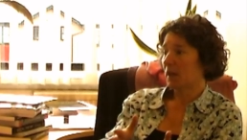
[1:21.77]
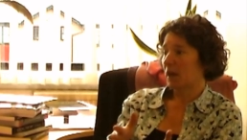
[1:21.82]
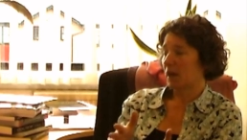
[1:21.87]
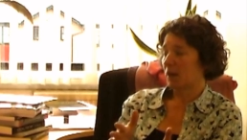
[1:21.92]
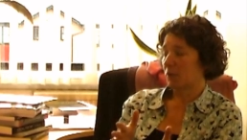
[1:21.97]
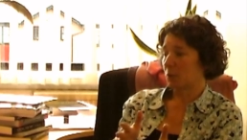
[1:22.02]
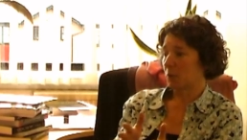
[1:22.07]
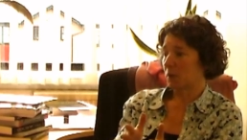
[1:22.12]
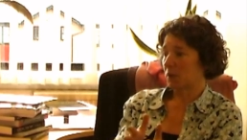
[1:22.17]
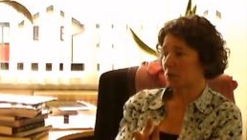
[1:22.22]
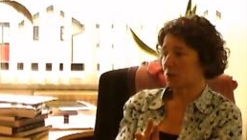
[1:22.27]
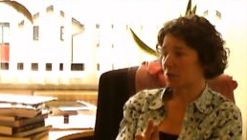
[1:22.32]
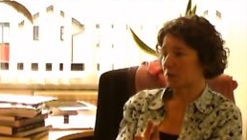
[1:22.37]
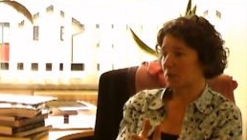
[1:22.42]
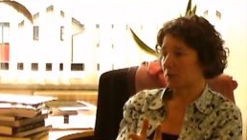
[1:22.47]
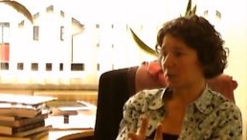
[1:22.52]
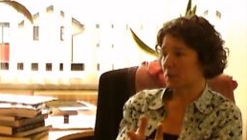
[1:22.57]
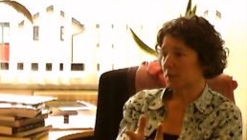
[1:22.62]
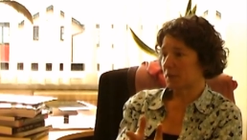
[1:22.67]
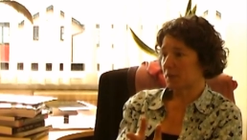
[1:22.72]
I've worked
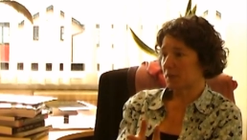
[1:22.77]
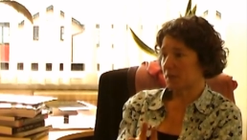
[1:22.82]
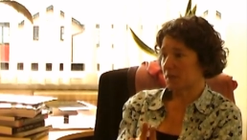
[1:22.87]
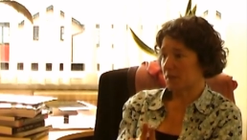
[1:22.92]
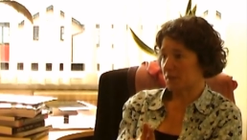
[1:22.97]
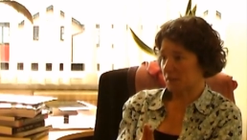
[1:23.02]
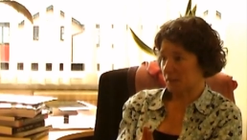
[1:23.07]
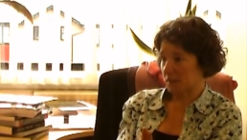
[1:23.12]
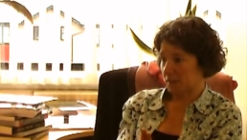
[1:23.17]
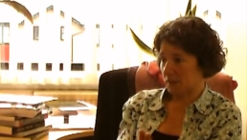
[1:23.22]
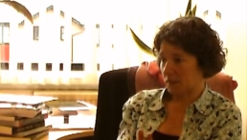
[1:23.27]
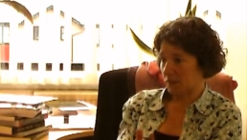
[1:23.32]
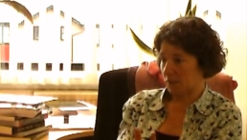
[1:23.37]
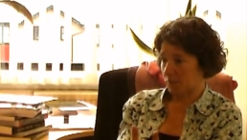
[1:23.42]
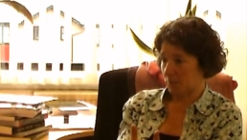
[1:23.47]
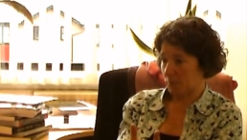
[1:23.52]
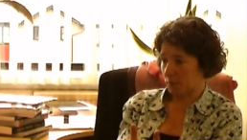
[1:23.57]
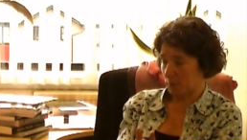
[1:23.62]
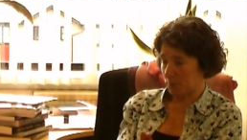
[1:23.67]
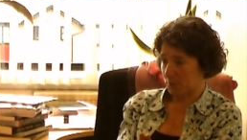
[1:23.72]
on the study
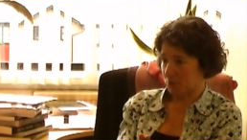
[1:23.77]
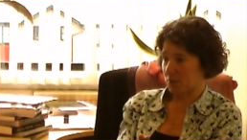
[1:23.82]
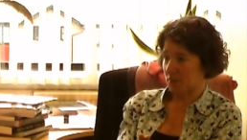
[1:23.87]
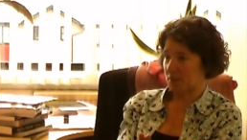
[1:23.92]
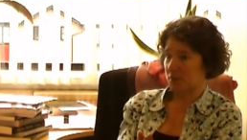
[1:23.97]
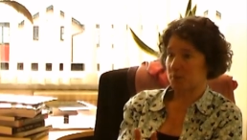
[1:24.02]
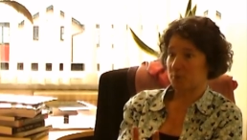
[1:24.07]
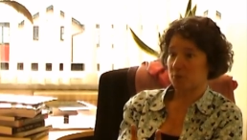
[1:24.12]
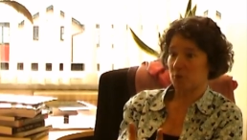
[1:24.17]
of perpetrators'